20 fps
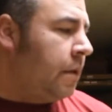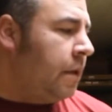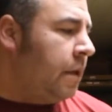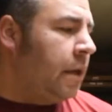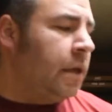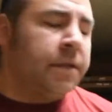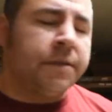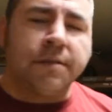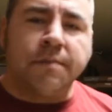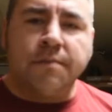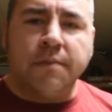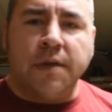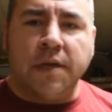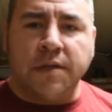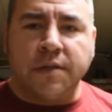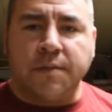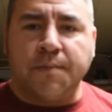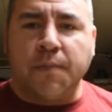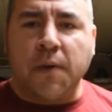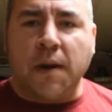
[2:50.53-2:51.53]

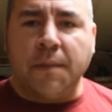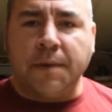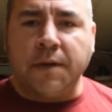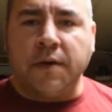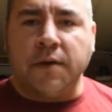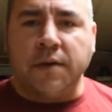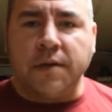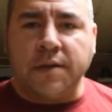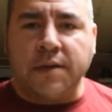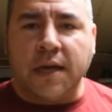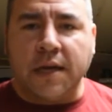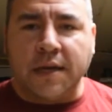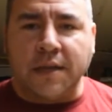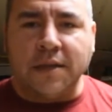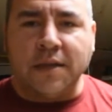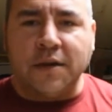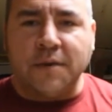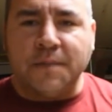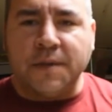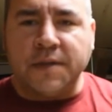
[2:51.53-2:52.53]
It's probably going to take a
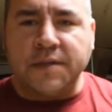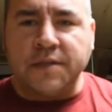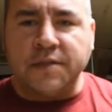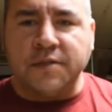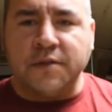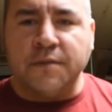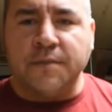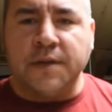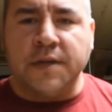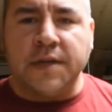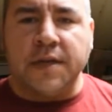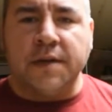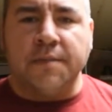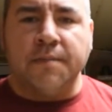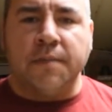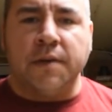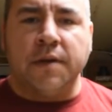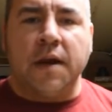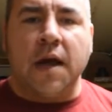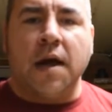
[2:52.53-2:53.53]
little bit to zoom it in,
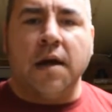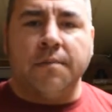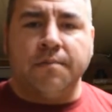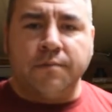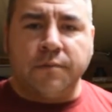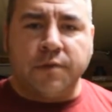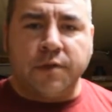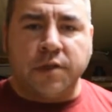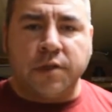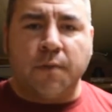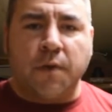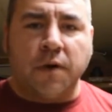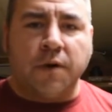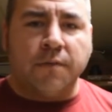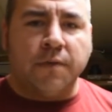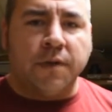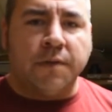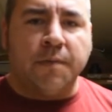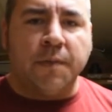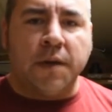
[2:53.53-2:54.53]
but just work
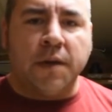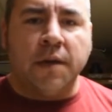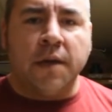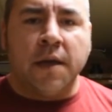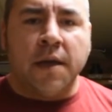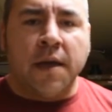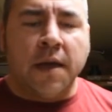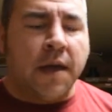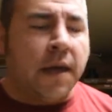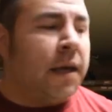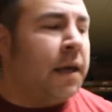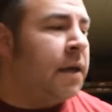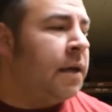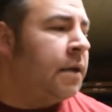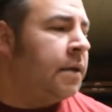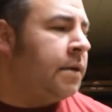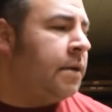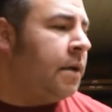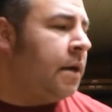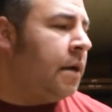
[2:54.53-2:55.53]
with me
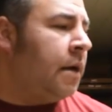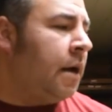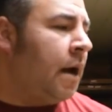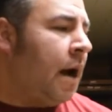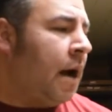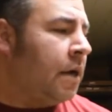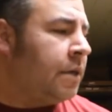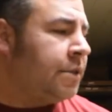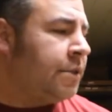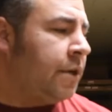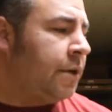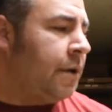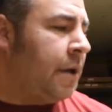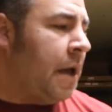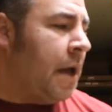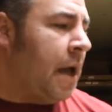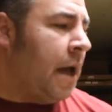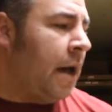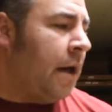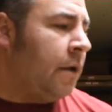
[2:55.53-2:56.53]
and I'll show you
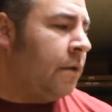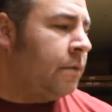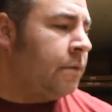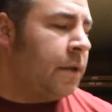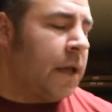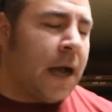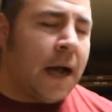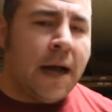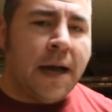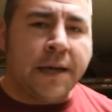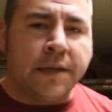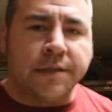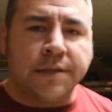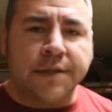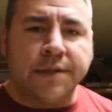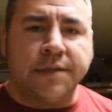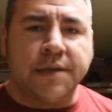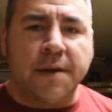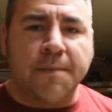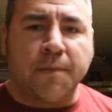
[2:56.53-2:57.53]
how I actually
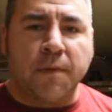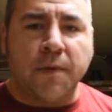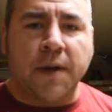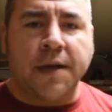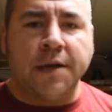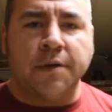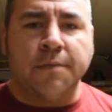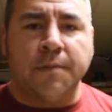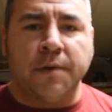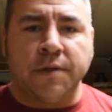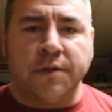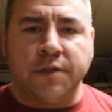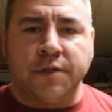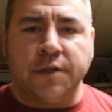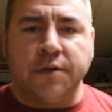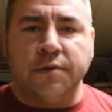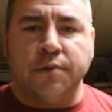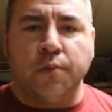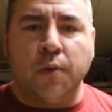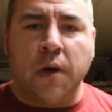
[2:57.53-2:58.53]
separate them and
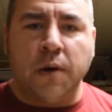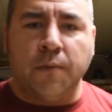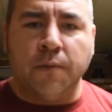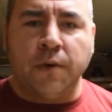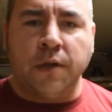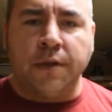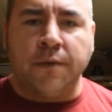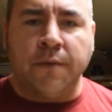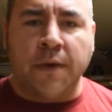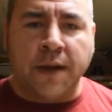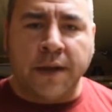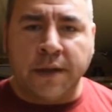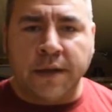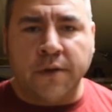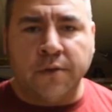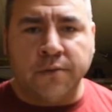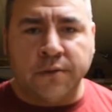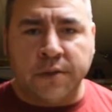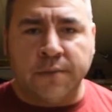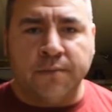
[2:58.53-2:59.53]
choose what wood grain
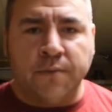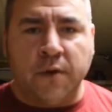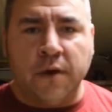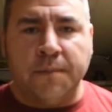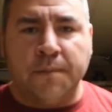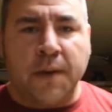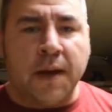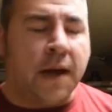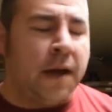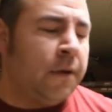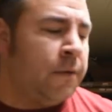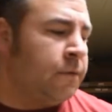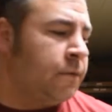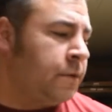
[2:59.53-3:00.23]
goes in what pile.